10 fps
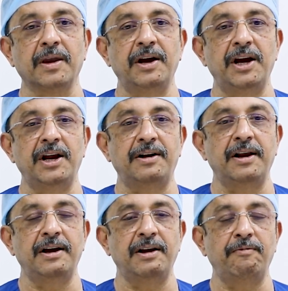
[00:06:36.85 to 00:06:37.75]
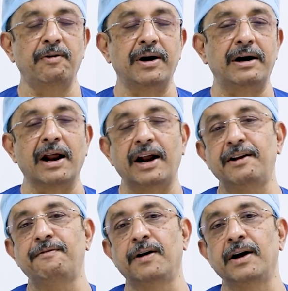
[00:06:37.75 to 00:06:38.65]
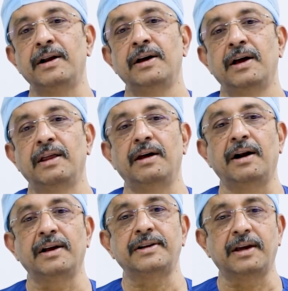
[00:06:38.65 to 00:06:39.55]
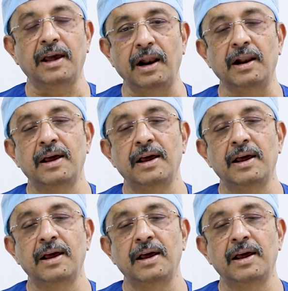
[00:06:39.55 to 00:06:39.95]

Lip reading: we were gratified that our skill